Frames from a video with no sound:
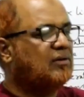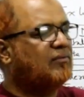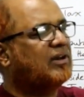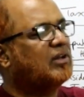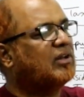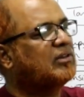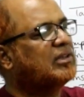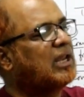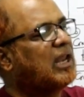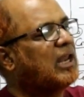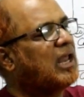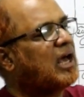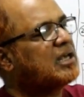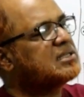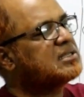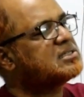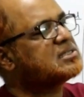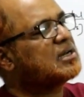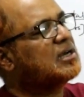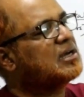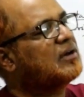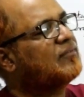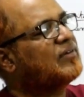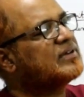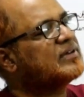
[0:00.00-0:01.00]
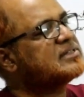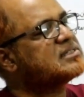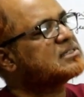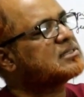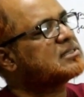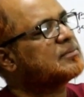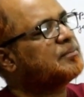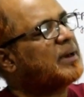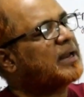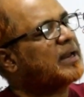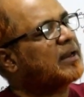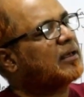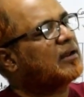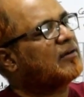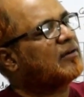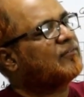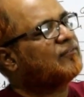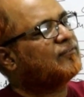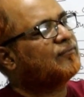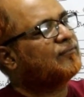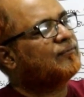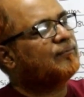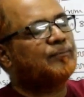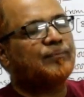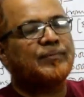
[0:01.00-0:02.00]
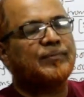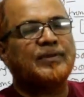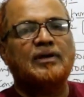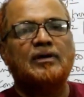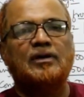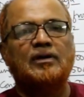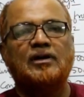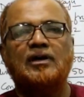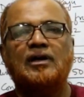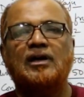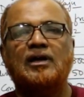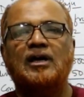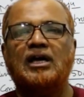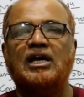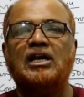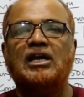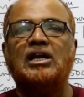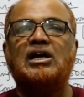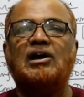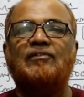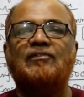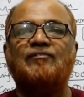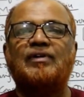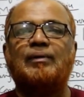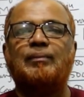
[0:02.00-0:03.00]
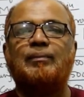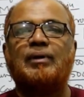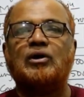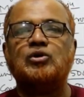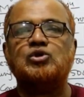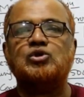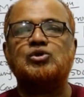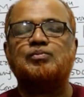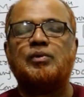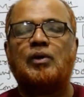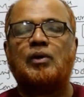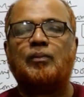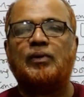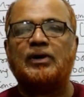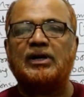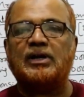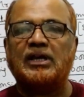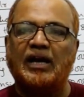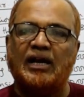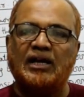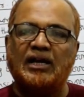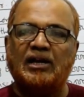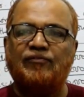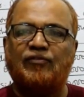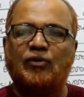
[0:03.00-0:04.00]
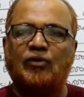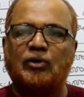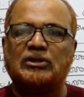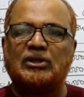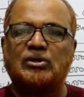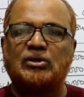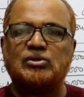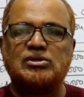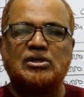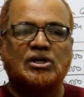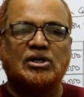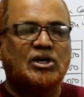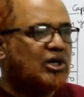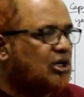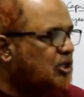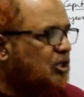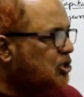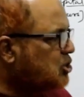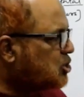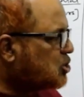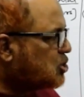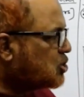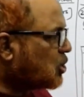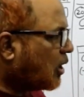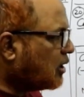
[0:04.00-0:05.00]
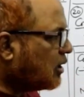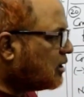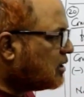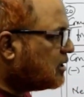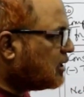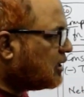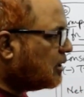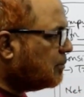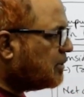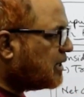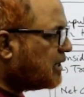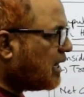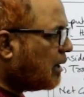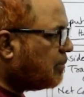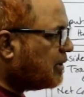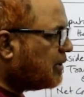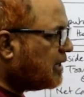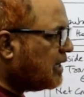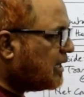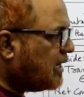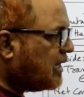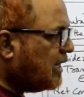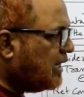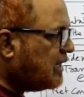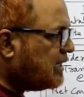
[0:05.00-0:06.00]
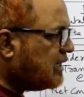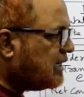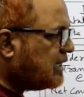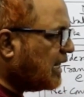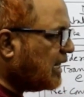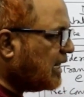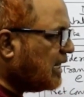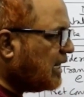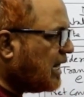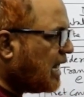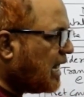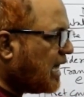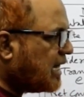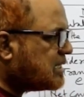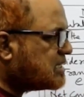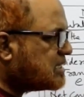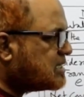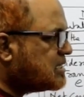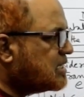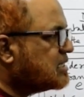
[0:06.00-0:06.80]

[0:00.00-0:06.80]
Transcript: given in the last uh, first paragraph. Income from house property 84,000. Short-term capital gain 10 lakh